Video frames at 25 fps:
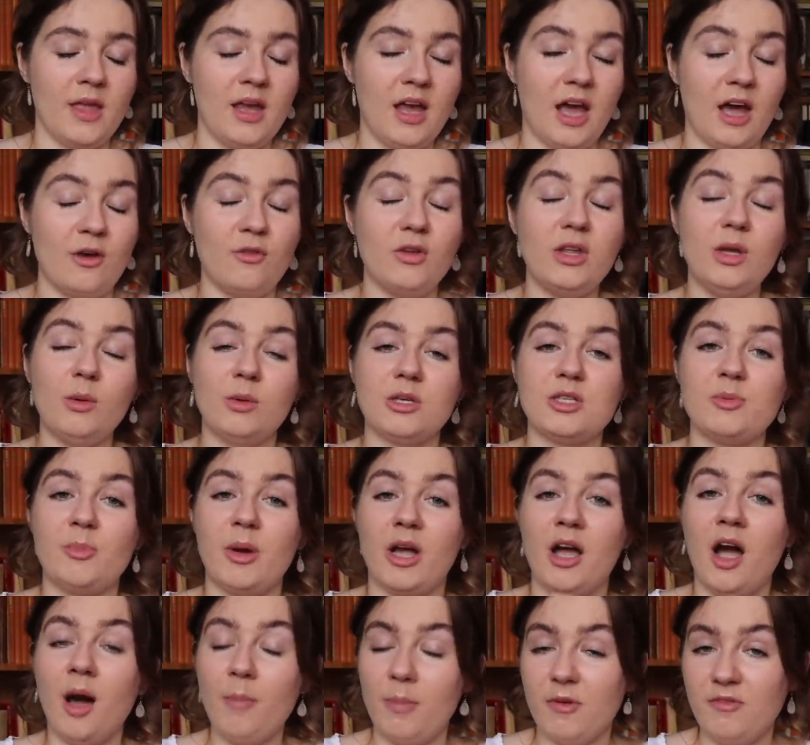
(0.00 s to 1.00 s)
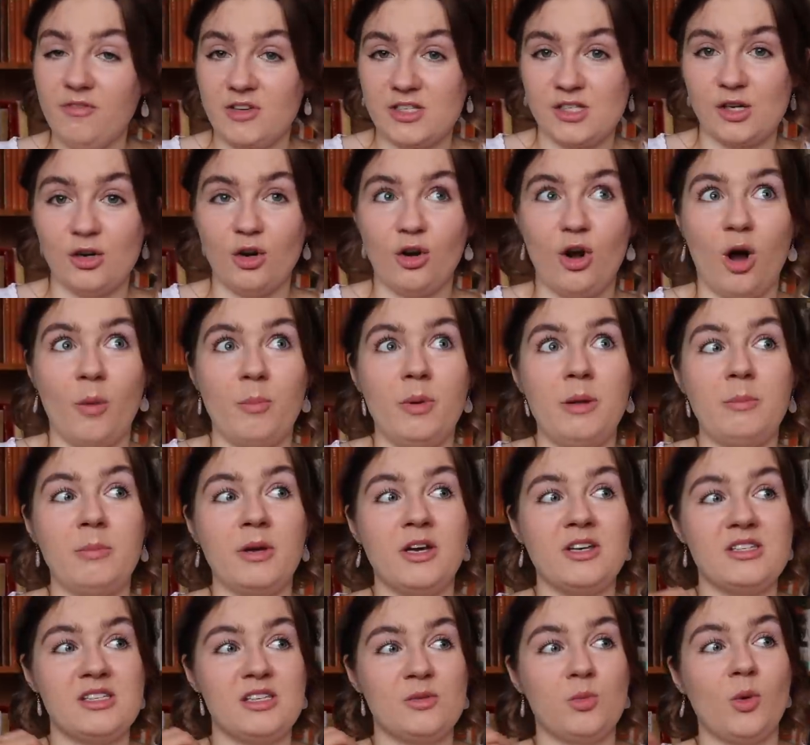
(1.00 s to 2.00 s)
I really want to pick up in physical copy
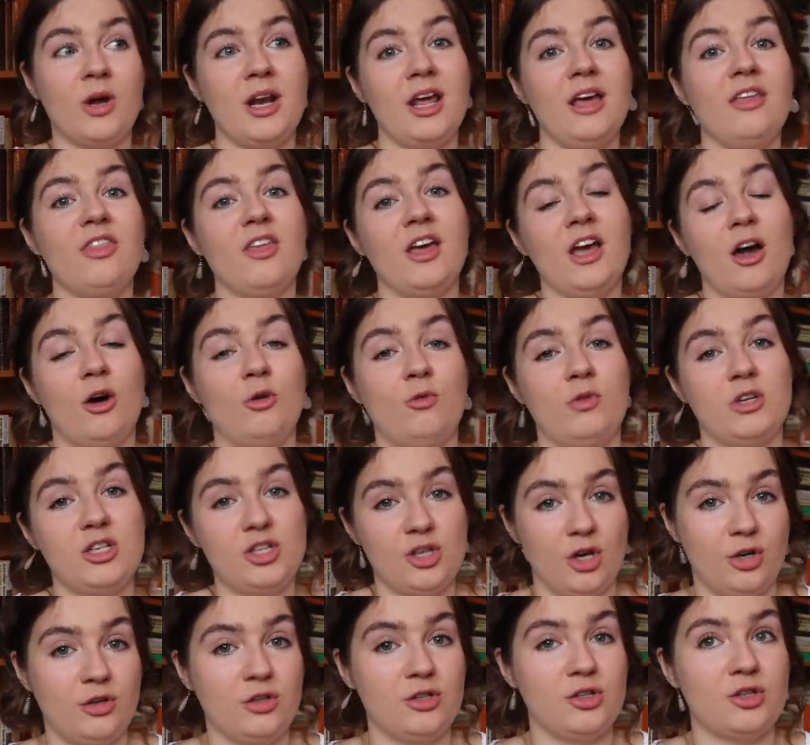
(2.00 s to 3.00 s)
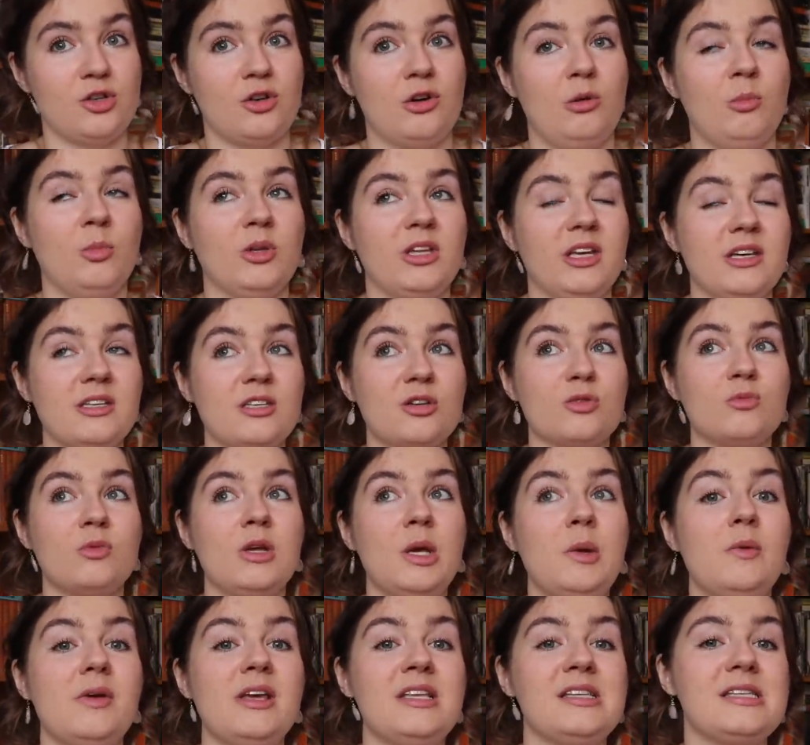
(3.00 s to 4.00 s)
because it's one I think I'll return to and would like to
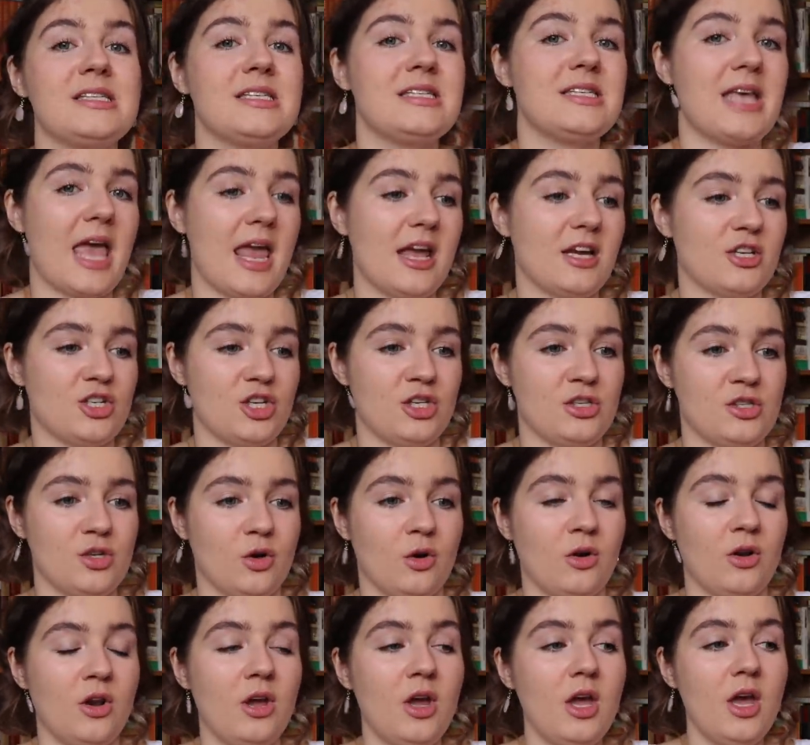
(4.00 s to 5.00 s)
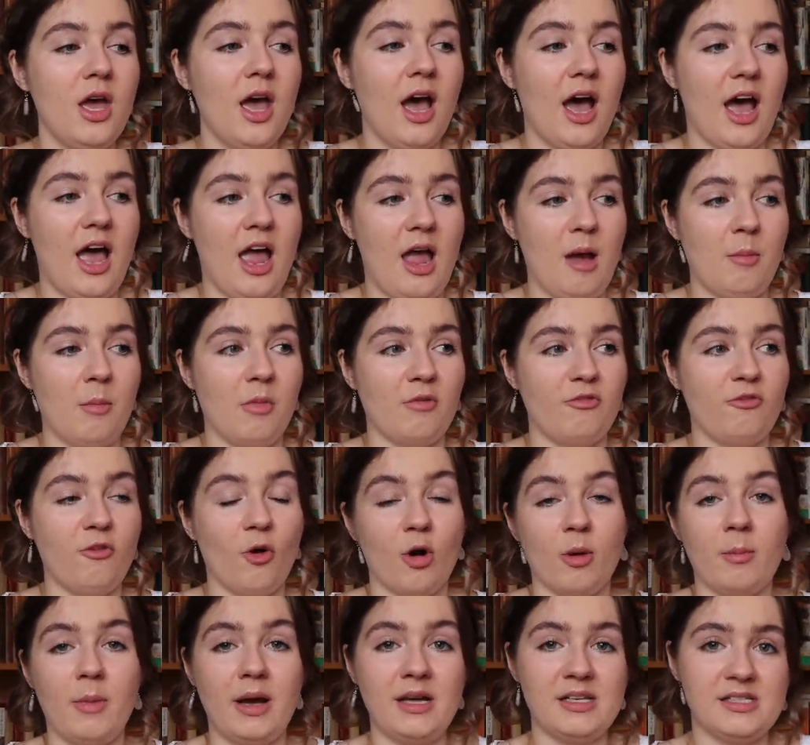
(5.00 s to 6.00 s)
reread sections on
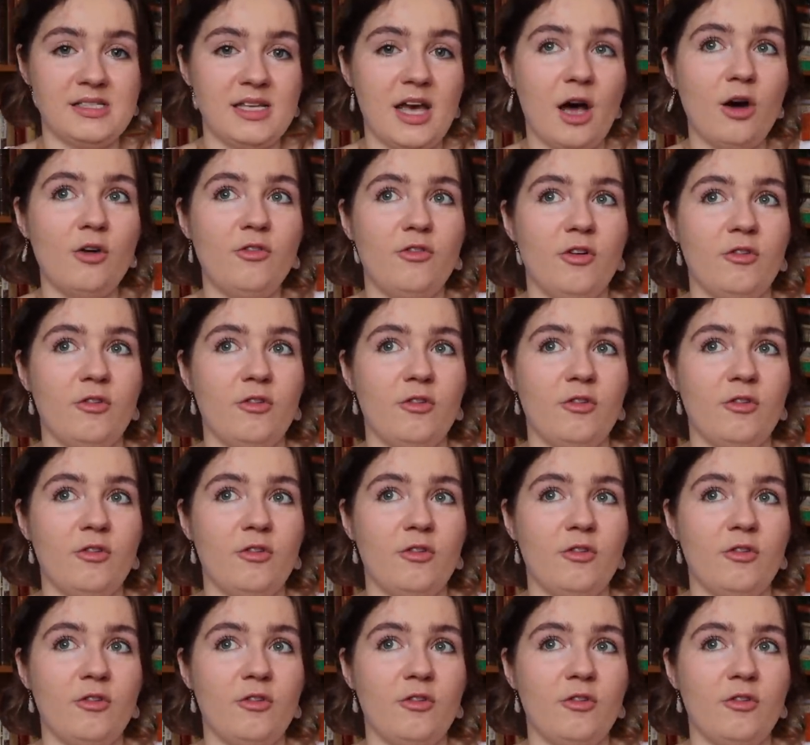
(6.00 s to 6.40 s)
for myself